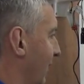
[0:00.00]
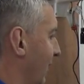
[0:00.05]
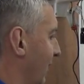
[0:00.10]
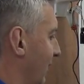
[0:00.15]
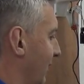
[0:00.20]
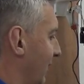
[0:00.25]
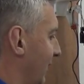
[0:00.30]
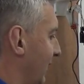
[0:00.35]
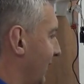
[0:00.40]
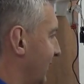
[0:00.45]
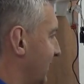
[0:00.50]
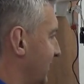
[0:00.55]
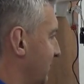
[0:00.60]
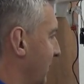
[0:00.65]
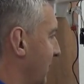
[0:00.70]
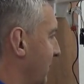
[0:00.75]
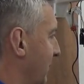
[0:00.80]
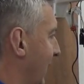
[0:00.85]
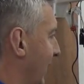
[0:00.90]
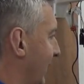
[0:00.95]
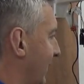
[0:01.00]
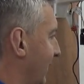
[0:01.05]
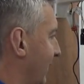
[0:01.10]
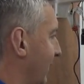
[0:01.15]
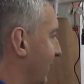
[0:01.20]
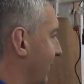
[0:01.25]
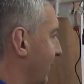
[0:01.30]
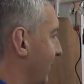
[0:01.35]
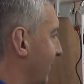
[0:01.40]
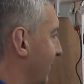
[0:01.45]
and then I can spin back,
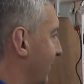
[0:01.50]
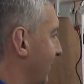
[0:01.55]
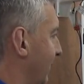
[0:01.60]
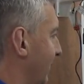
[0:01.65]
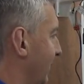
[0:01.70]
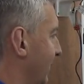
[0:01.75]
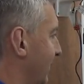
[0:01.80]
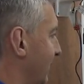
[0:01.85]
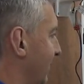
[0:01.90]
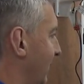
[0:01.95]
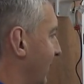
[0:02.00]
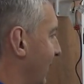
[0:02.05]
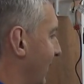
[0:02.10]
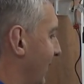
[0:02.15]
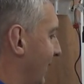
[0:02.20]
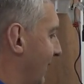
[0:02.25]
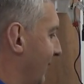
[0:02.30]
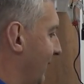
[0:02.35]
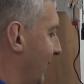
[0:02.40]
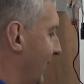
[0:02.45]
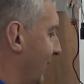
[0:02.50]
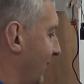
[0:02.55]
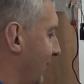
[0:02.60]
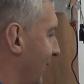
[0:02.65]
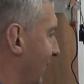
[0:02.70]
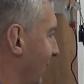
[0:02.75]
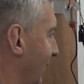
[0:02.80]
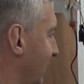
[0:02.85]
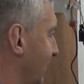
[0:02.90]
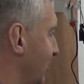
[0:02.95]
and then
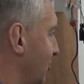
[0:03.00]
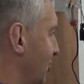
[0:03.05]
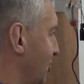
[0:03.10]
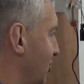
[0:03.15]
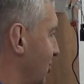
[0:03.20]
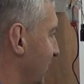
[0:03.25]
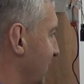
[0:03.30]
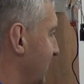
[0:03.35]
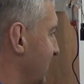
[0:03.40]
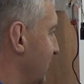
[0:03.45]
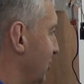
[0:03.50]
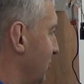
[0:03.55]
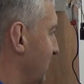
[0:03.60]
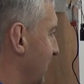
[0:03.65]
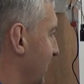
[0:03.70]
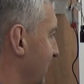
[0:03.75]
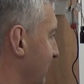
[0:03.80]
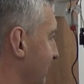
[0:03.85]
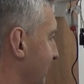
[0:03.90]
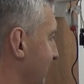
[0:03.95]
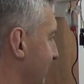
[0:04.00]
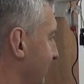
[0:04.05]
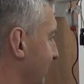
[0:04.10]
I can just try to zoom in